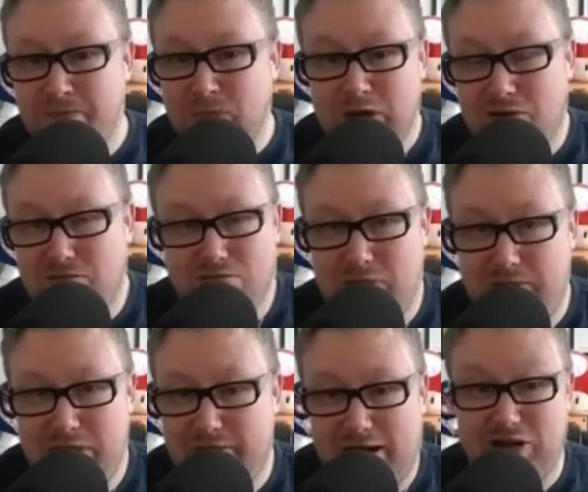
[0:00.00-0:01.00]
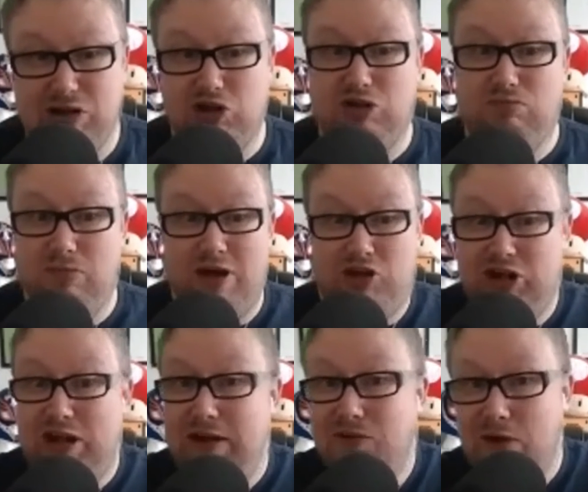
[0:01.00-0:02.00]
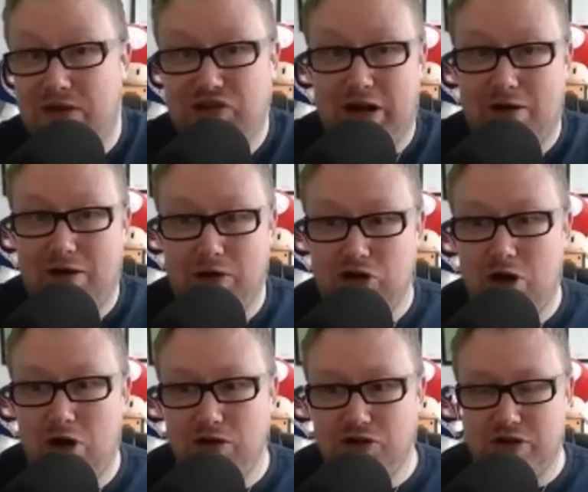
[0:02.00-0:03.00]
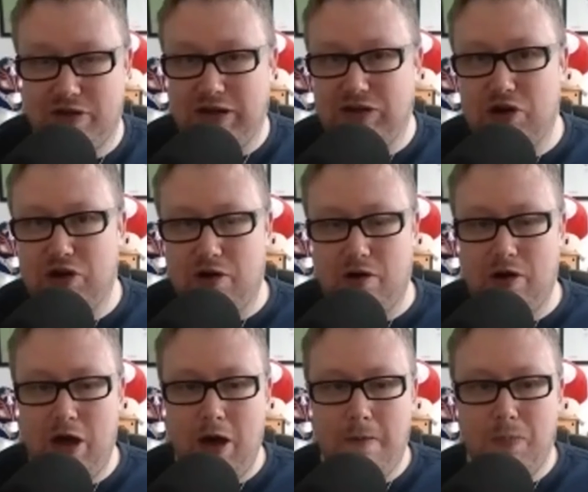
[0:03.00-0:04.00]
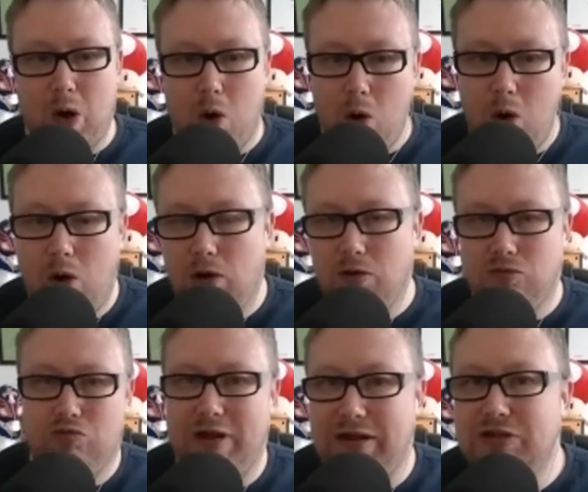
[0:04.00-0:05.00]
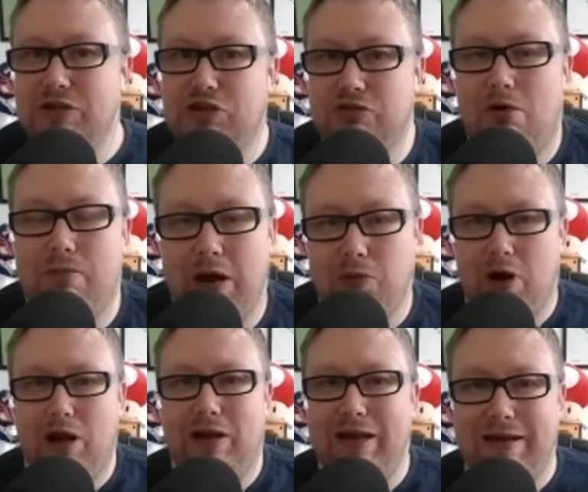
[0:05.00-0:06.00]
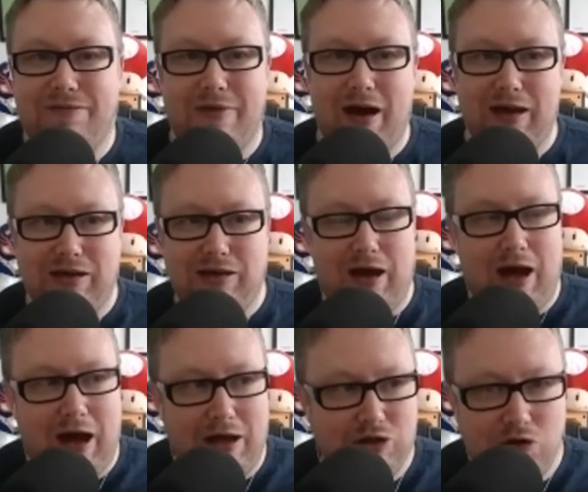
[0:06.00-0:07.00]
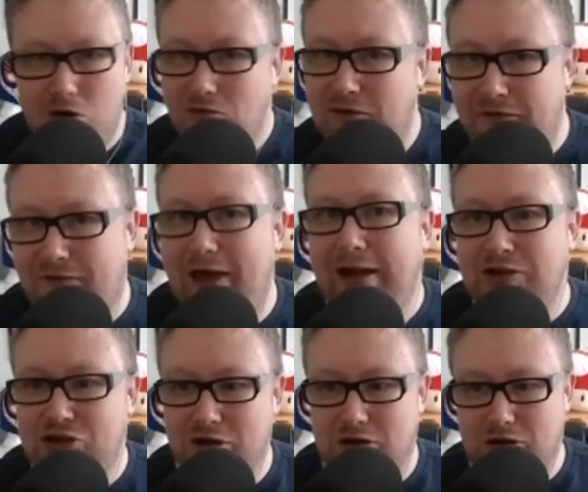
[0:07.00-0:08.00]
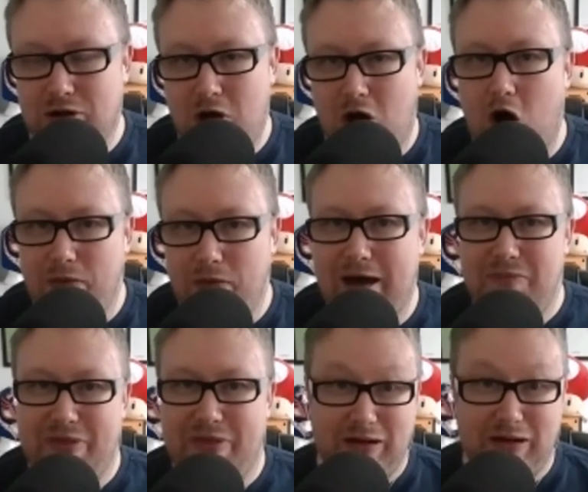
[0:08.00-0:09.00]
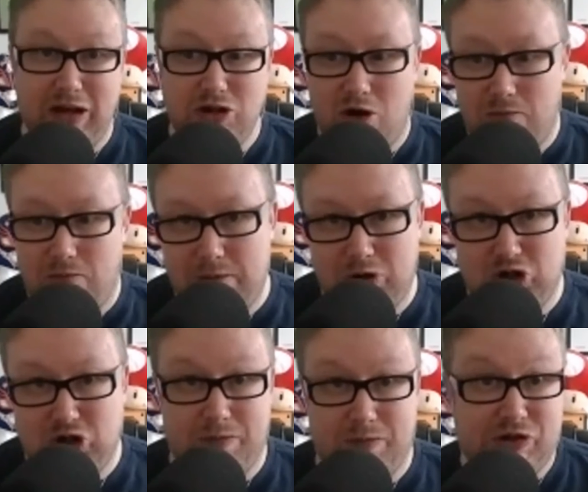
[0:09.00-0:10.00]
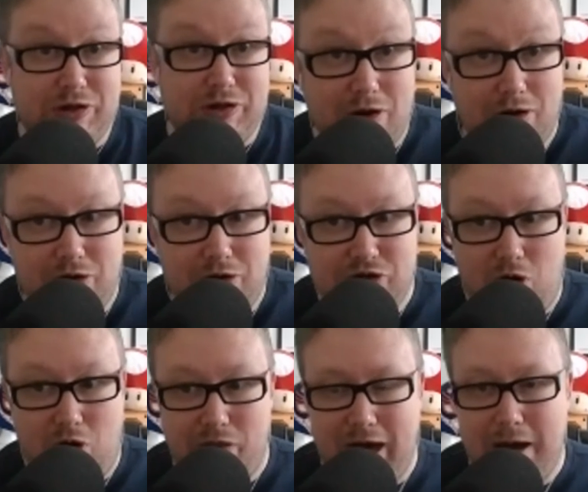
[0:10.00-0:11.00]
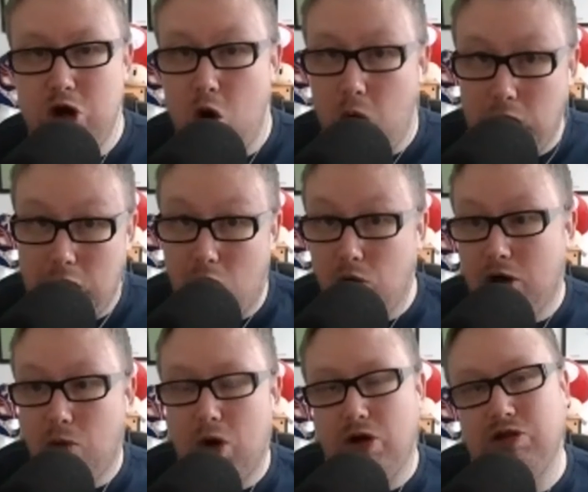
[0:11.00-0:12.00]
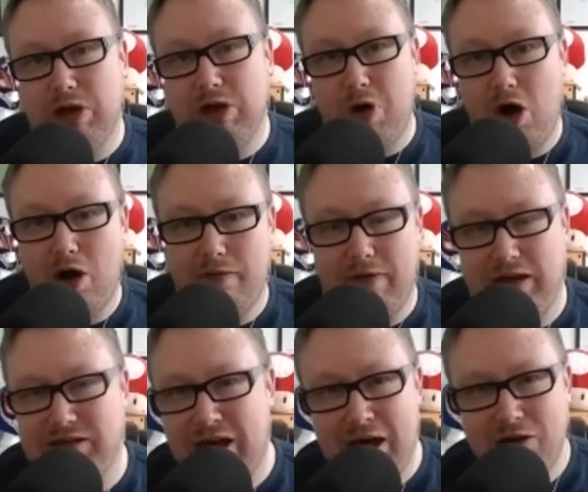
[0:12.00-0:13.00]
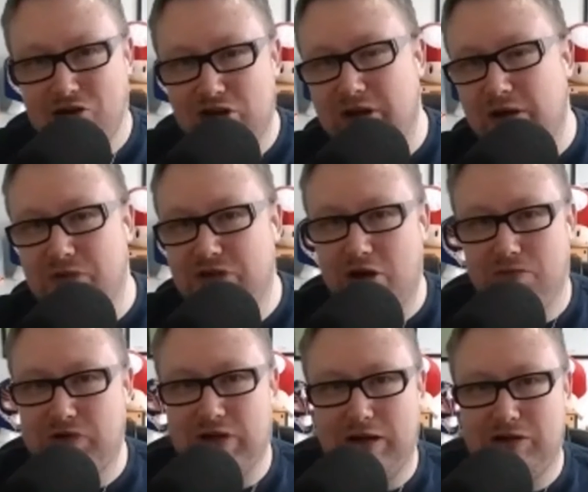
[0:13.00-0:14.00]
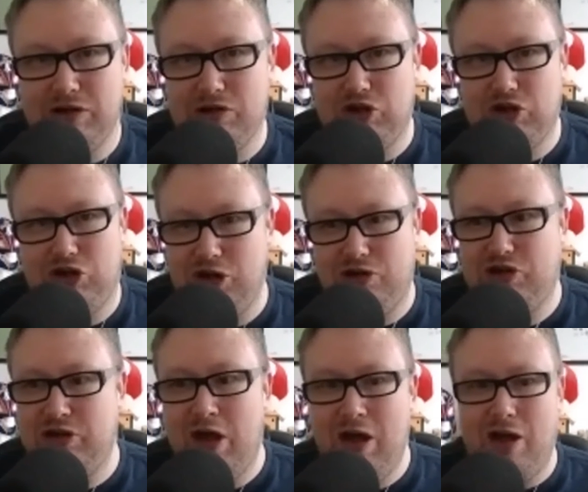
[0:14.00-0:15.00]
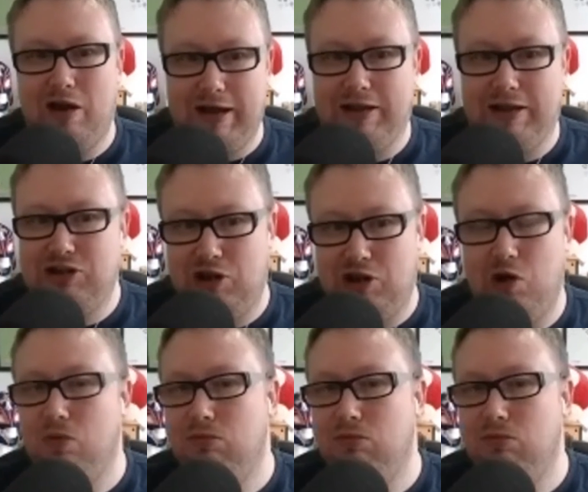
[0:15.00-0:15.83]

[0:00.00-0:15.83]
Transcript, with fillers: Maybe they've actually achieved what they set out to join. So these are all reasons someone might want to leave. That has no reflection on them thinking your membership sucks or them no longer wanting to be a part of it. Sometimes circumstances just lead to